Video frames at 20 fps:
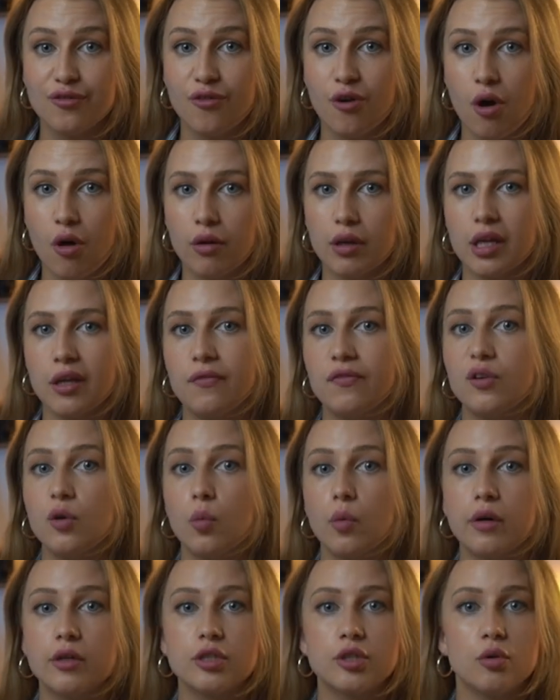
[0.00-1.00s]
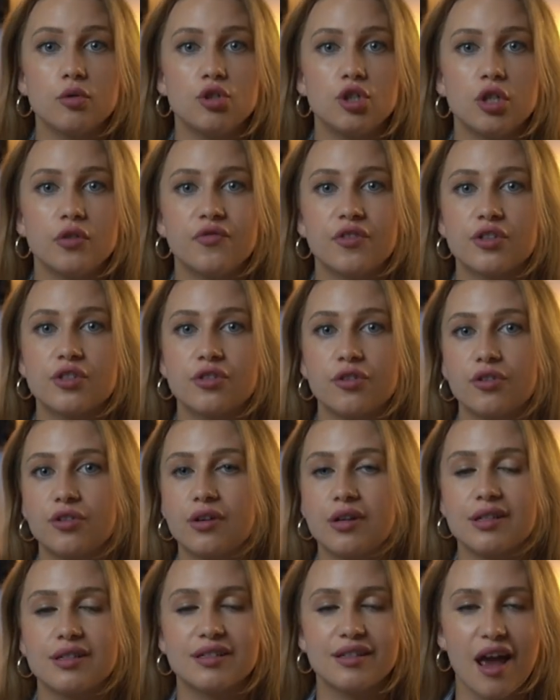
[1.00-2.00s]
of all, if you want to achieve a
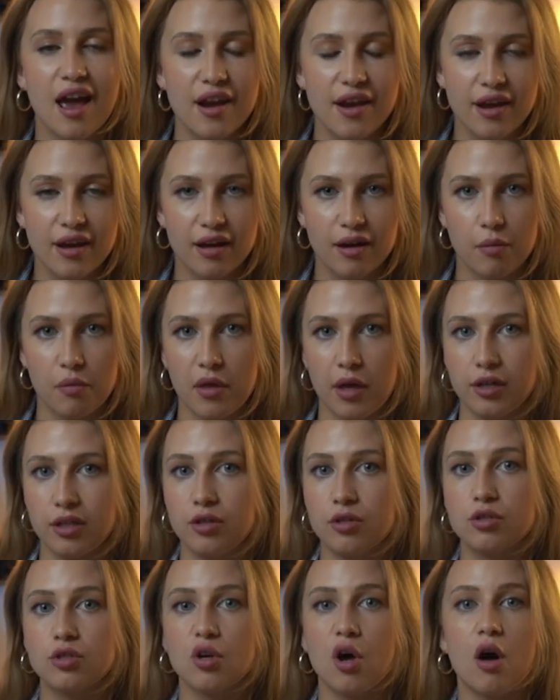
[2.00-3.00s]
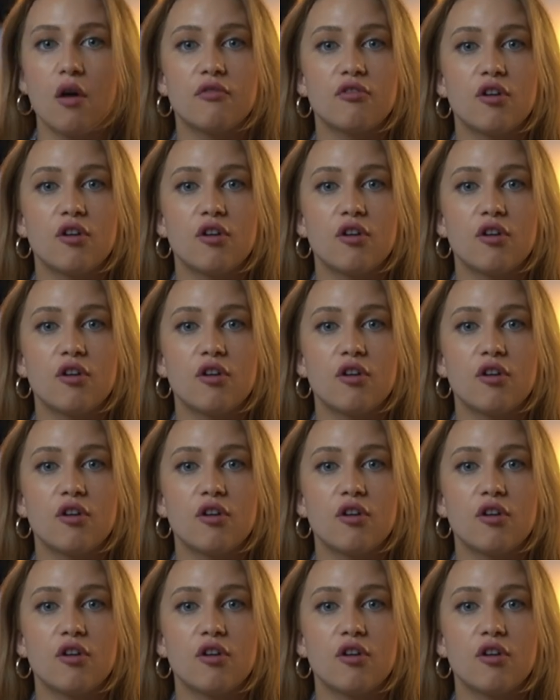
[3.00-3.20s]
certain aesthetic that you saw